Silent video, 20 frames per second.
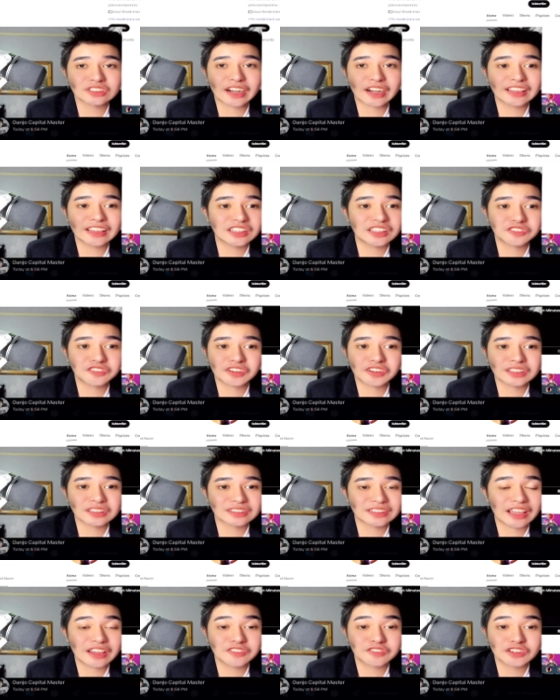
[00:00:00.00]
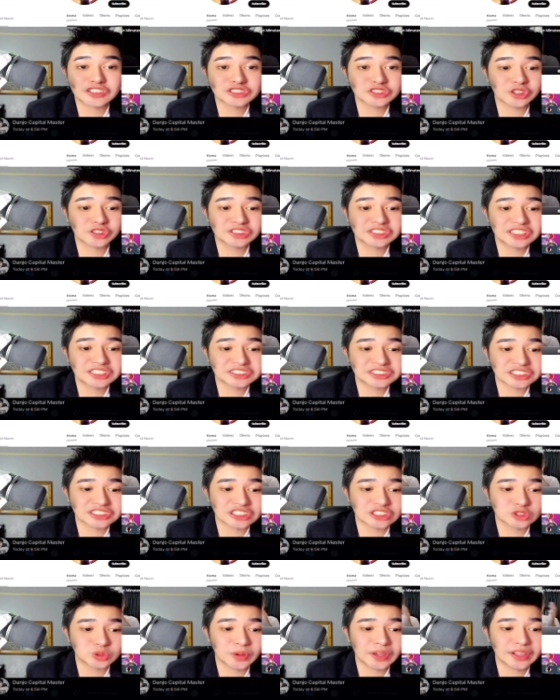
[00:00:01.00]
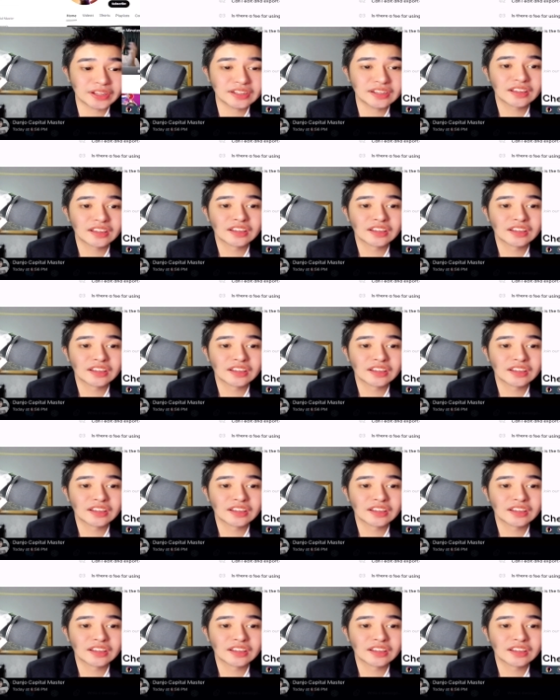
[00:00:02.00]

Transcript: try different diverse audiences as well.